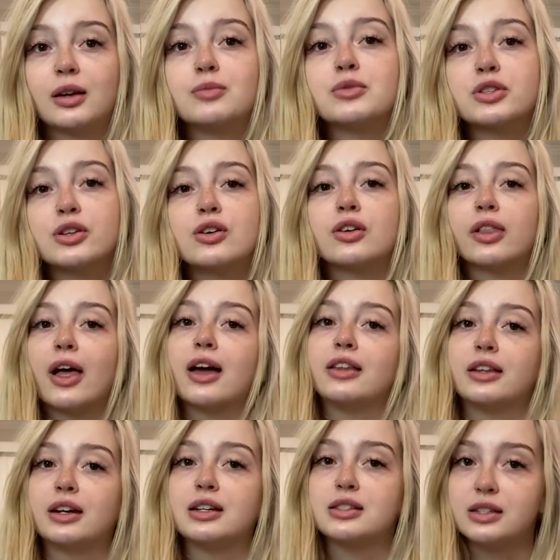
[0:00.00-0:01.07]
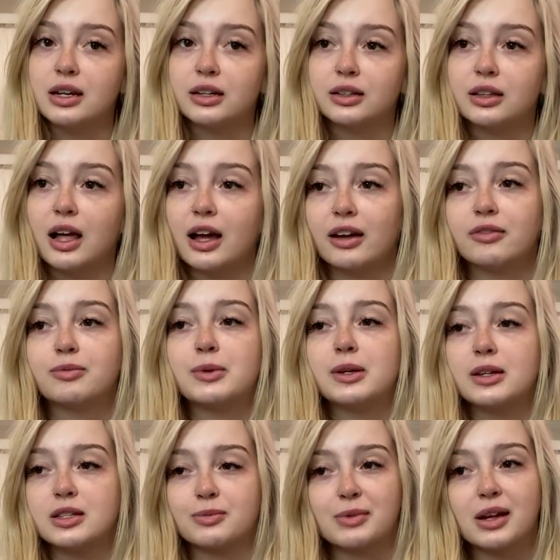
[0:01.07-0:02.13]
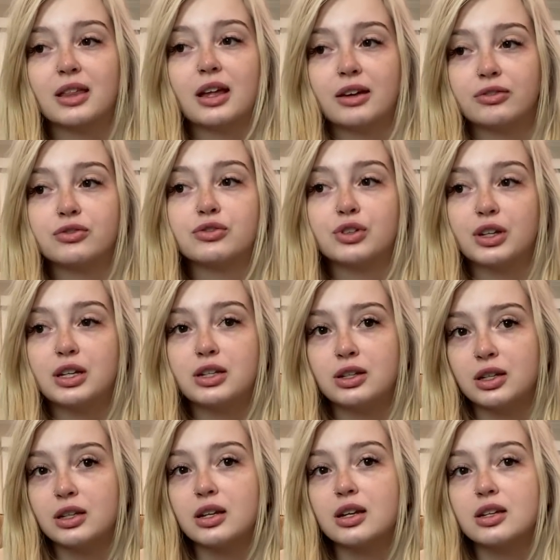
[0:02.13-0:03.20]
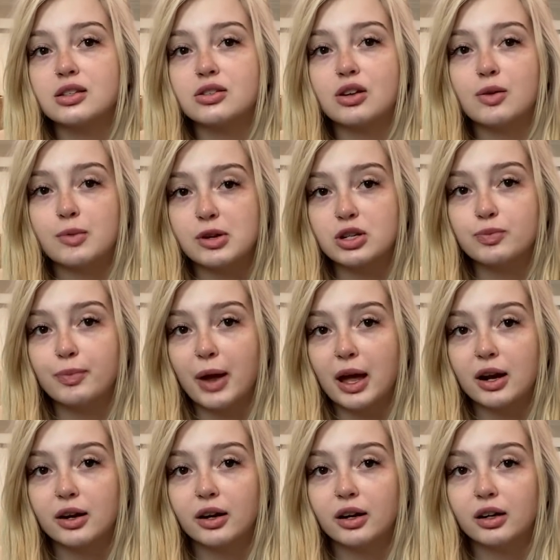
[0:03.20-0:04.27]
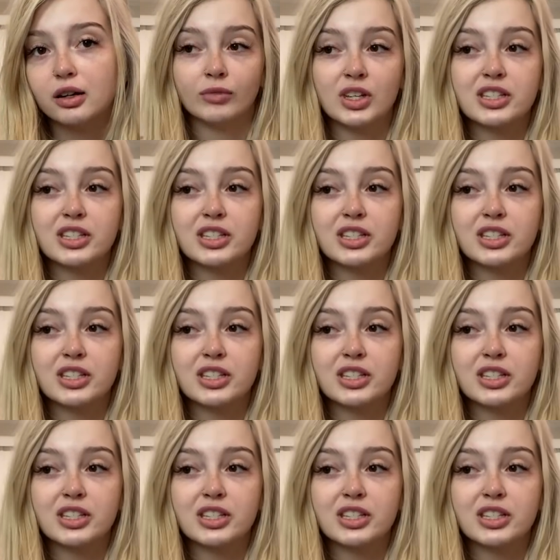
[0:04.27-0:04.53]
I'm so glad that I stayed alive because my life really did get so much better.